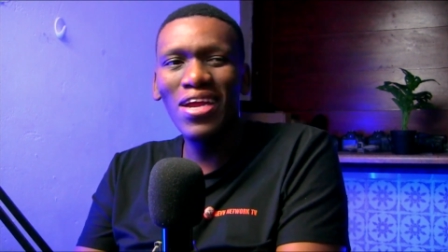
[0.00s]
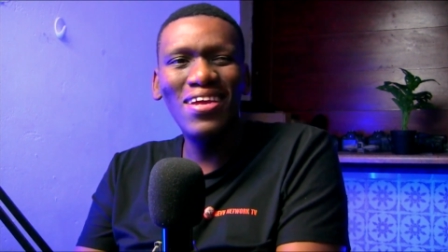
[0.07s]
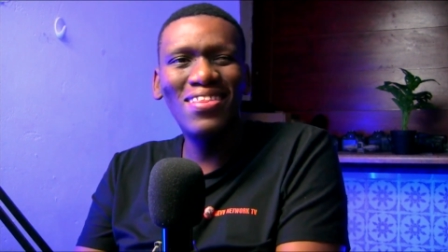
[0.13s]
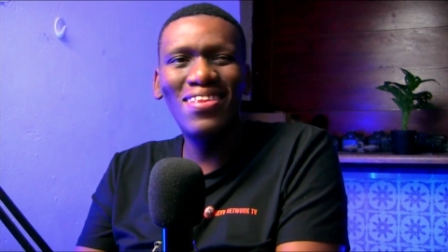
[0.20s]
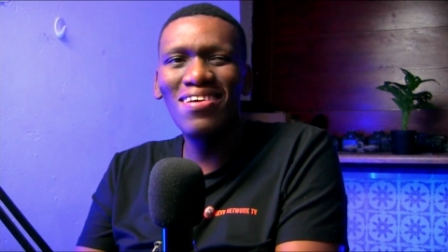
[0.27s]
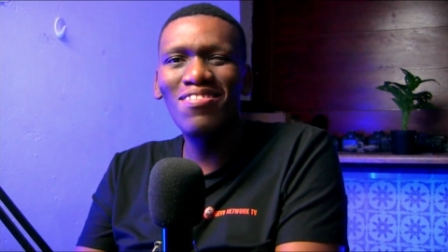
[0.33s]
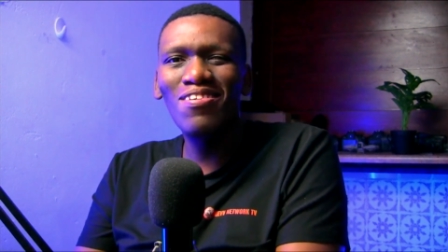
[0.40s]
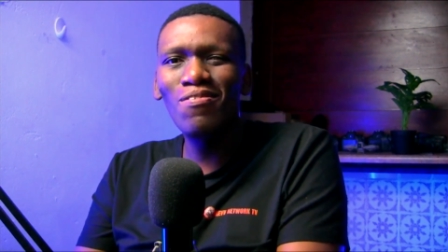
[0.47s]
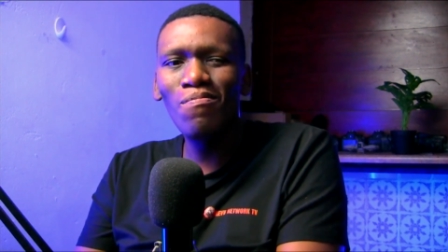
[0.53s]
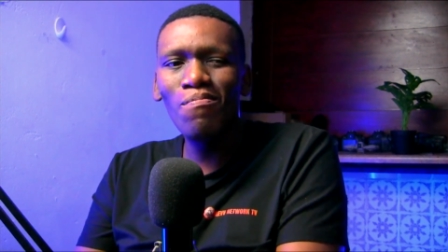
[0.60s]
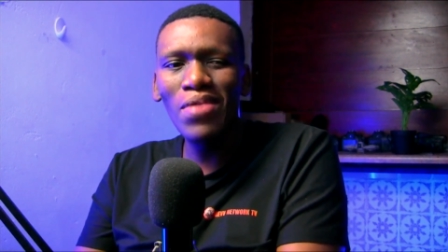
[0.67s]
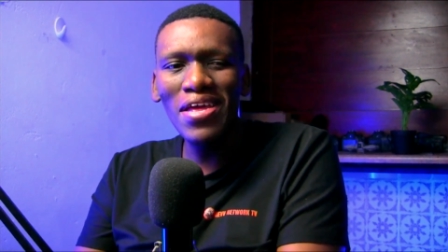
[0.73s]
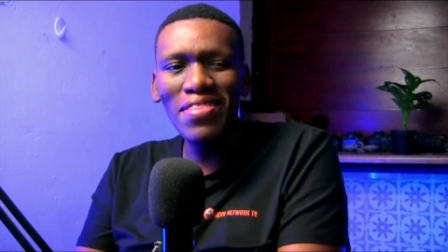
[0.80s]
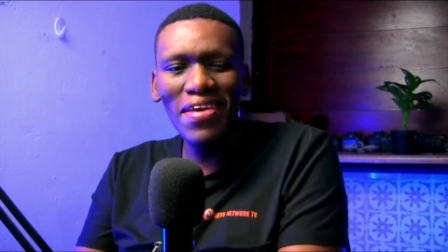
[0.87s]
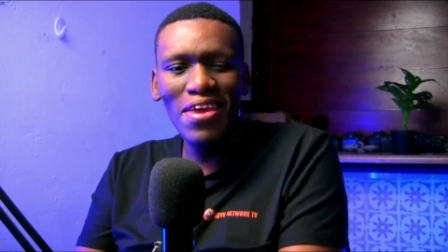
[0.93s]
It doesn't
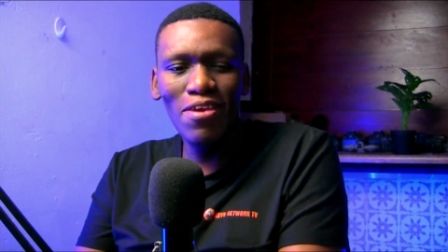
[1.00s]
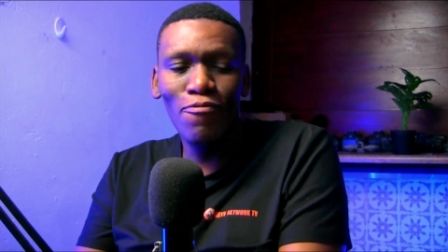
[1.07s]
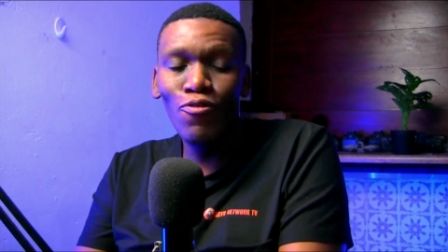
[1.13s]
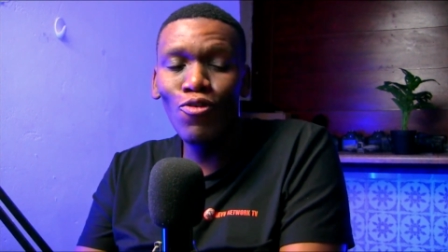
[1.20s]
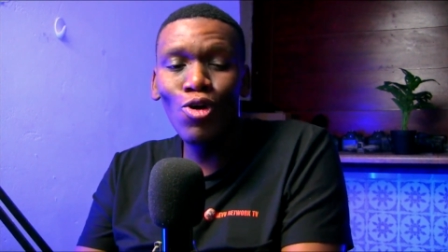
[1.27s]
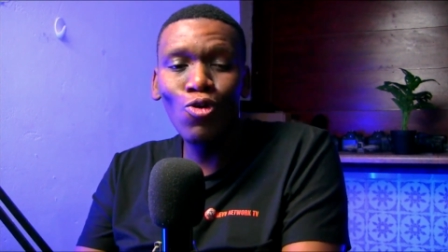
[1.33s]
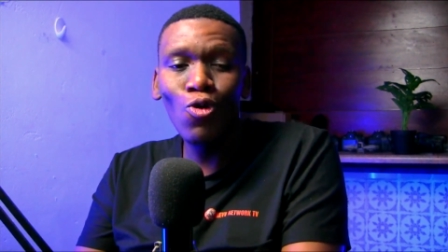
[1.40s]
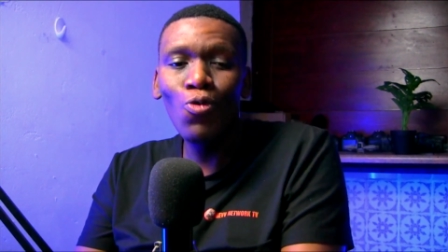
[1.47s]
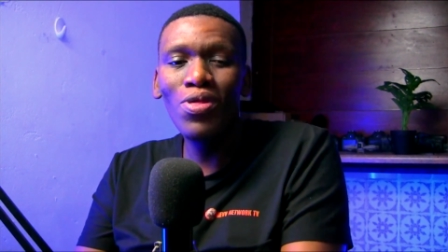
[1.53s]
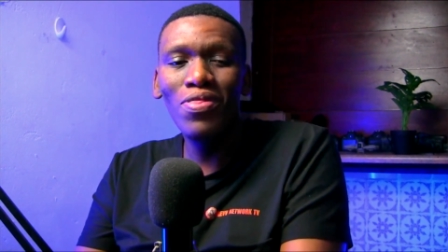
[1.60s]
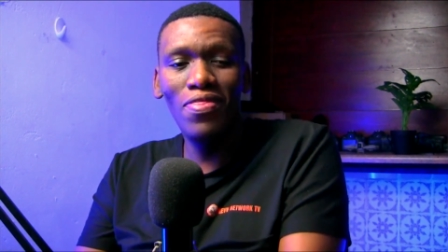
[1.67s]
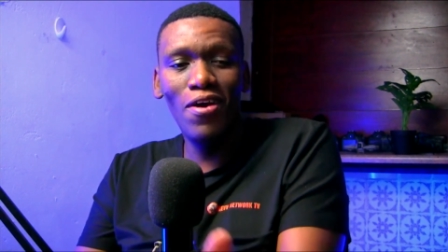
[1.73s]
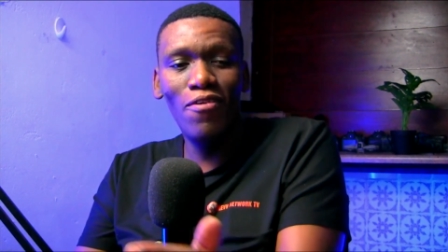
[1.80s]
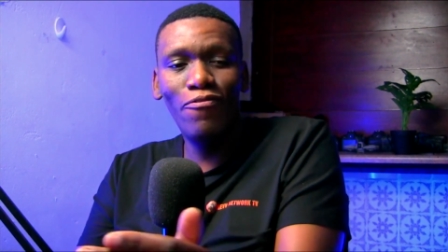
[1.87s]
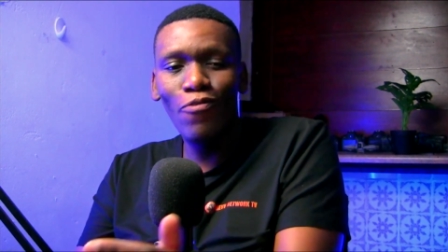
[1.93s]
matter if you are going
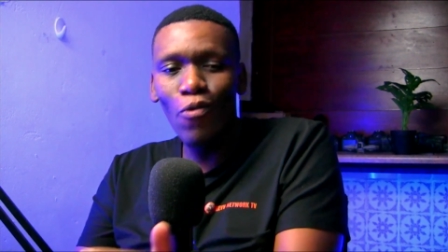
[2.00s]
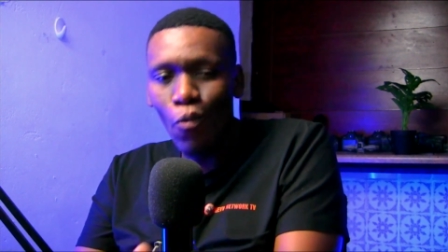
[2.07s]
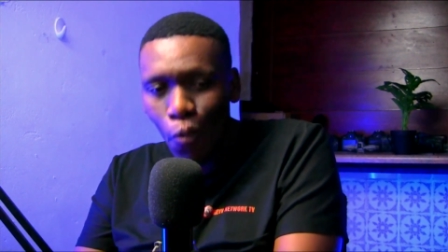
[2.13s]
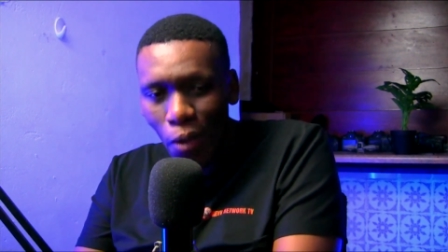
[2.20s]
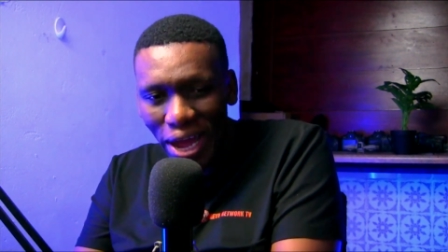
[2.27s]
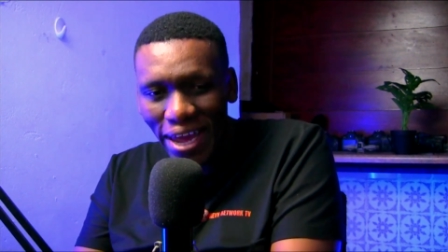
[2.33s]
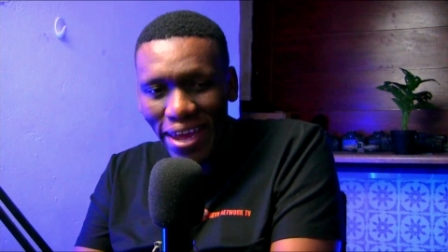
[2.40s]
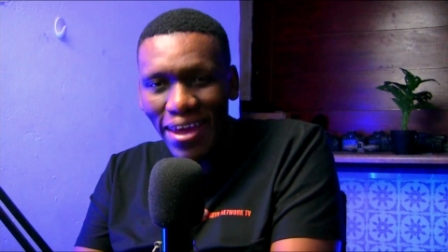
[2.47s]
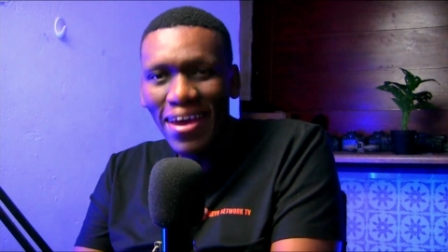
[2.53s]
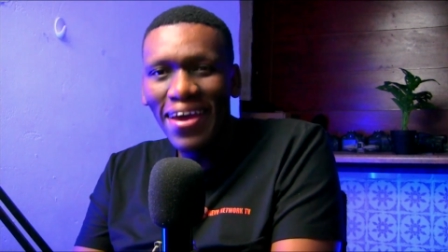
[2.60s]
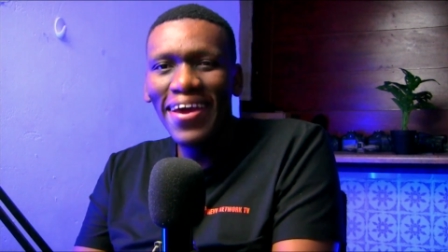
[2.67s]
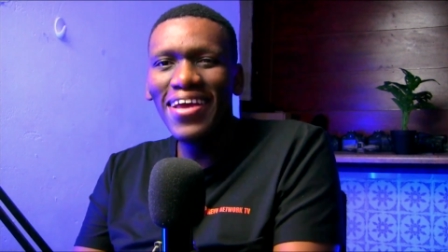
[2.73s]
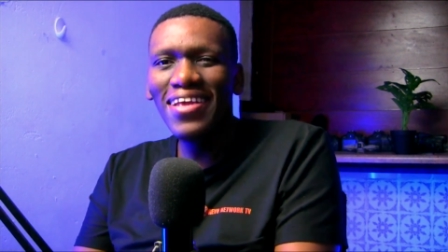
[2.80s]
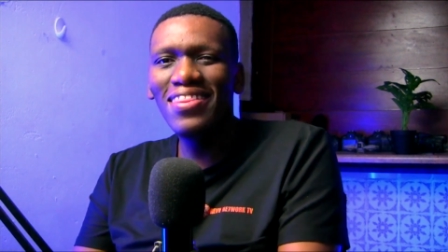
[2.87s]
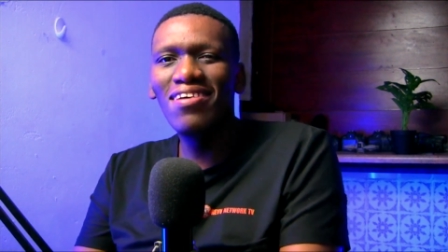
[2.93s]
there for work,
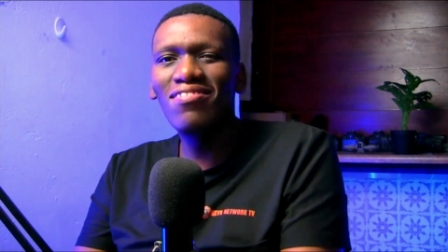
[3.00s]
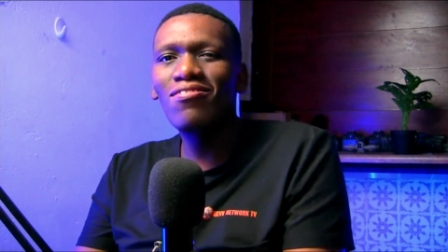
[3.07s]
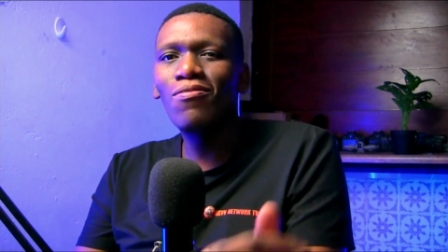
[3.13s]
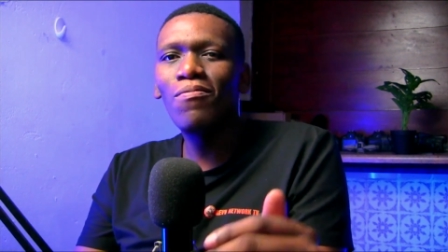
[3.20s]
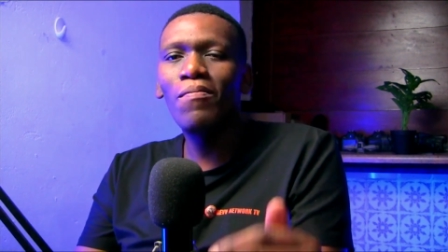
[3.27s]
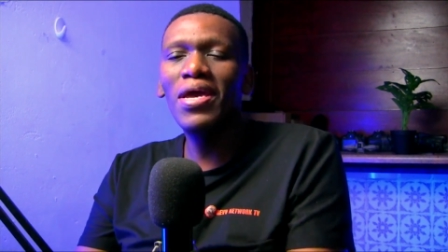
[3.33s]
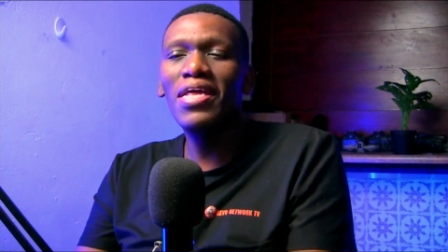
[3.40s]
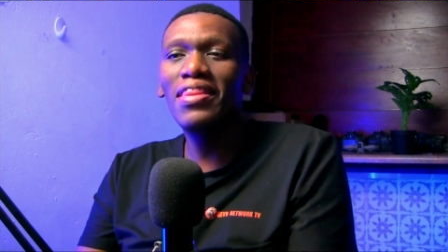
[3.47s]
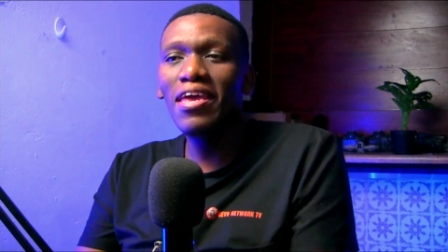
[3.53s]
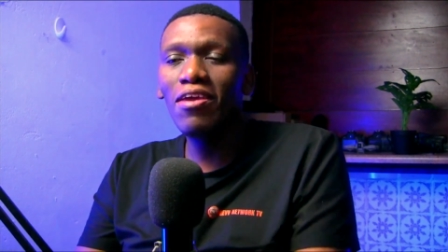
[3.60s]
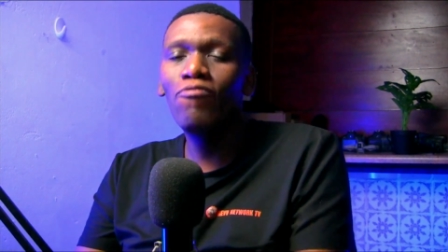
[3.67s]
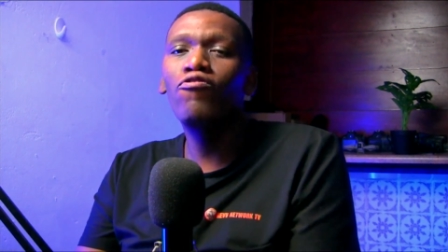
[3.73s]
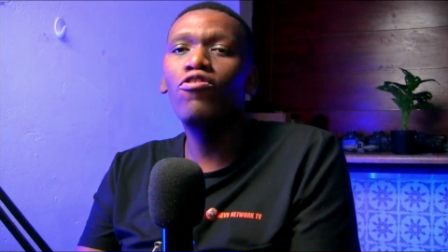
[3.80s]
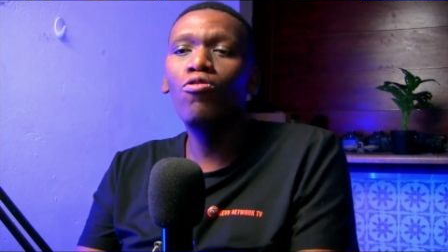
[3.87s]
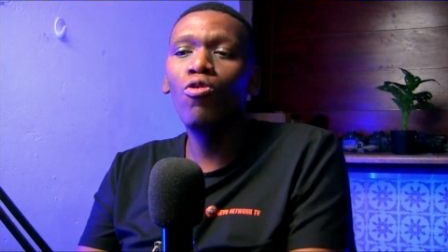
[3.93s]
it doesn't matter if
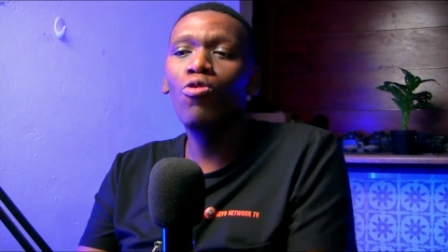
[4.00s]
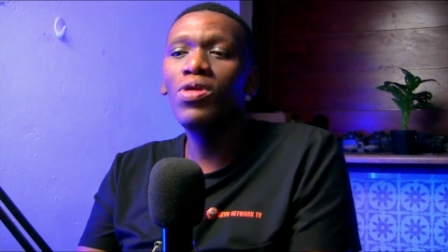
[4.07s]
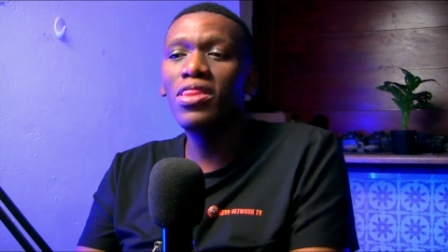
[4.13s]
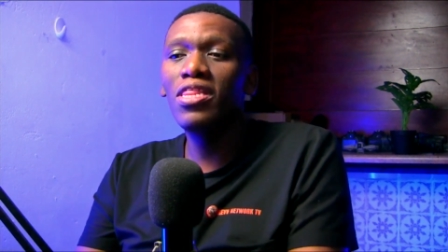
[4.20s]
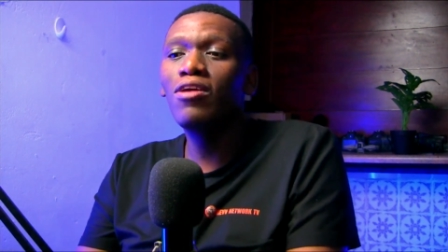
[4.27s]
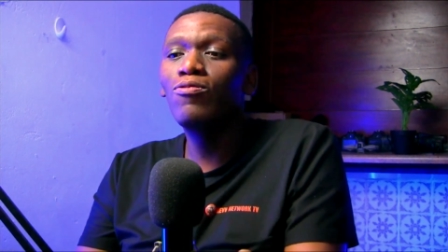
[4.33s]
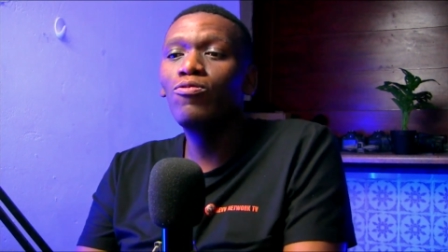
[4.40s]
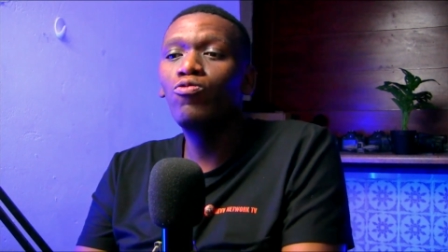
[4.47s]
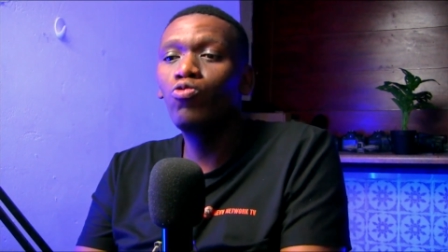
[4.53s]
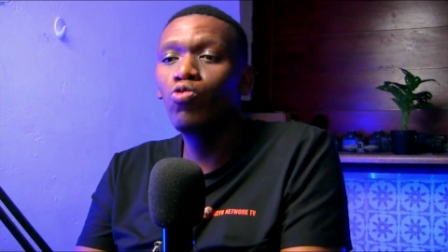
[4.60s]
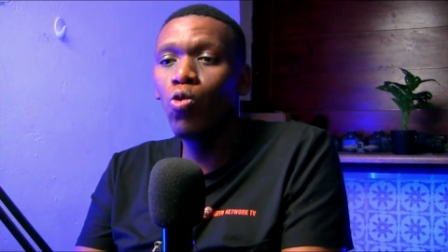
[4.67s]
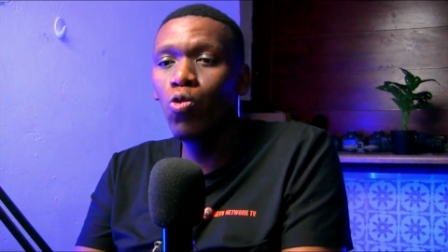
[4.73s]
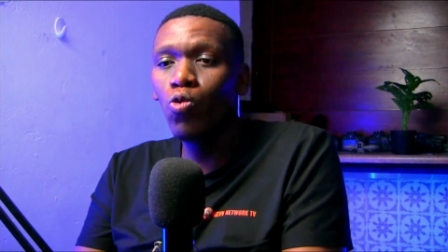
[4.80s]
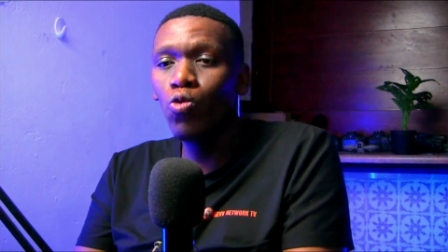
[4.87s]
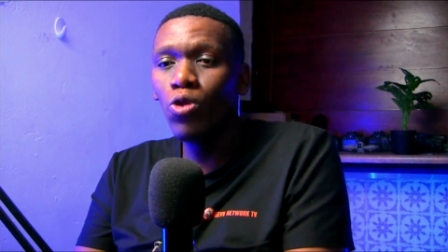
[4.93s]
you are going there to school.